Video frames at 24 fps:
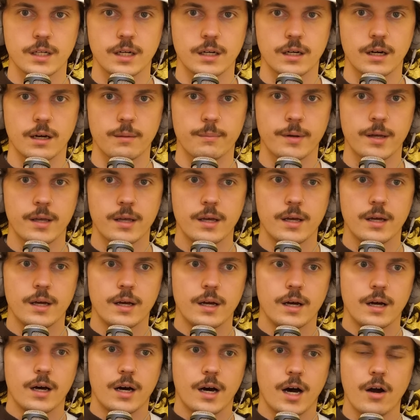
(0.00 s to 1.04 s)
All
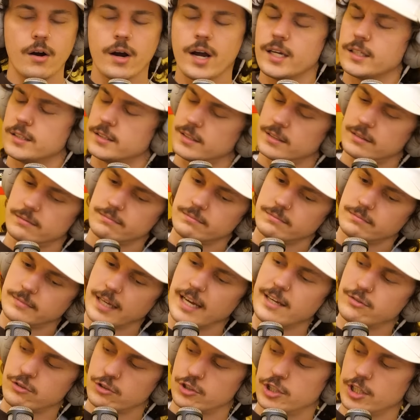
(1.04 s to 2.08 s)
right,
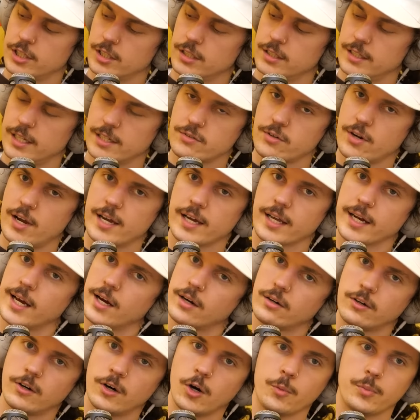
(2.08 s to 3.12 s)
thanks for chilling. Thanks for hanging
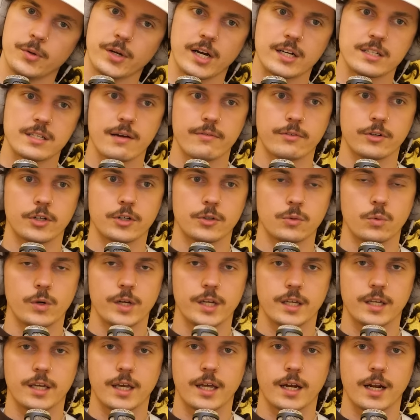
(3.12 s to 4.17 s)
out. Hope you guys have a good
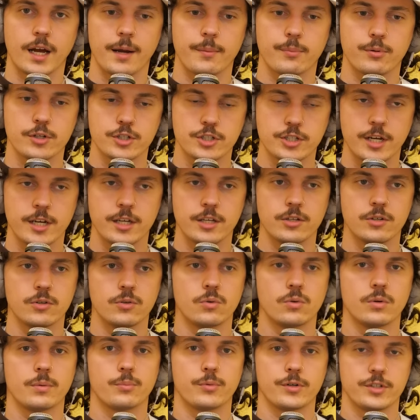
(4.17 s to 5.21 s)
week, and I appreciate
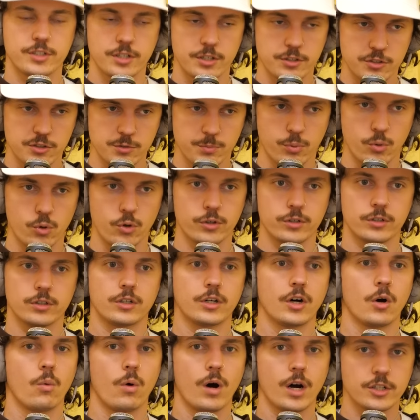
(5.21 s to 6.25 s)
you. Appreciate the
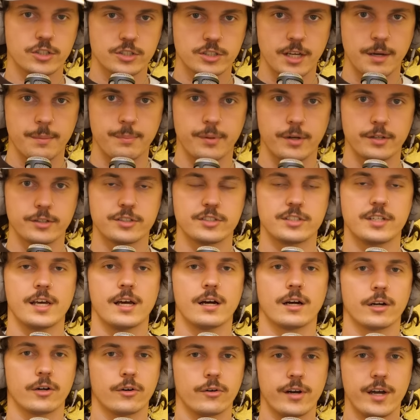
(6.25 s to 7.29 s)
support. Go watch St. Bulges
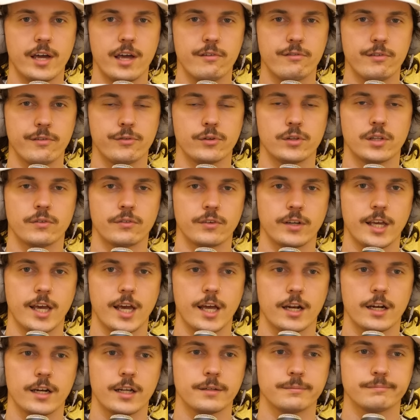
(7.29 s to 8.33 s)
Day on Crave if you live in
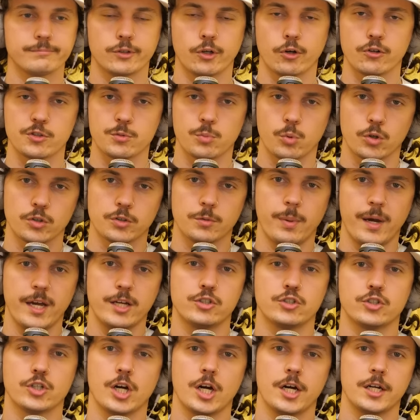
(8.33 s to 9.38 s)
Canada. Go support the
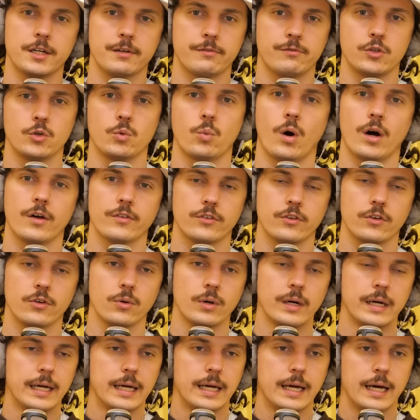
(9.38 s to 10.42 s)
Patreon if you want
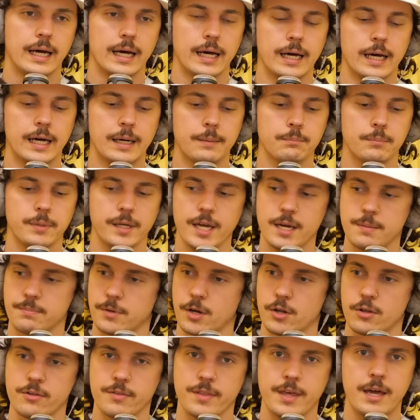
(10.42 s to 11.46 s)
to. But yeah,
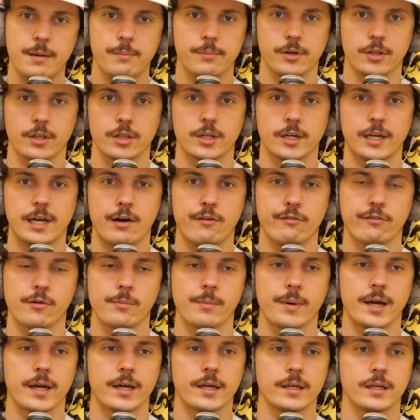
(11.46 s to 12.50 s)
other than that, be on the lookout
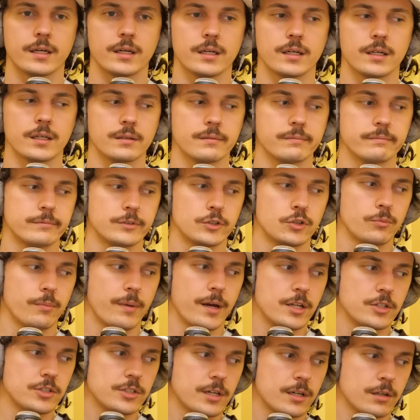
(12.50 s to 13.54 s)
for my new
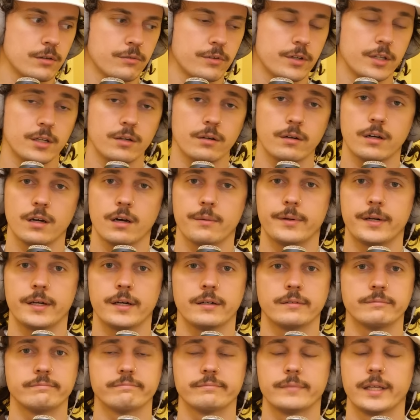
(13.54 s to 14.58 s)
main channel video coming
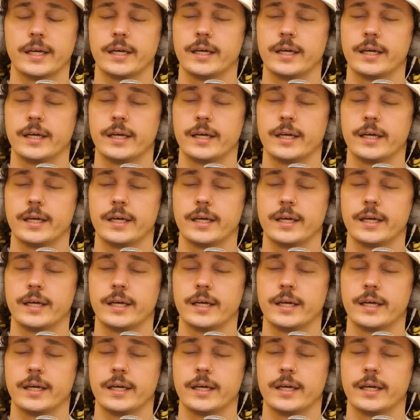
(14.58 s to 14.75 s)
out.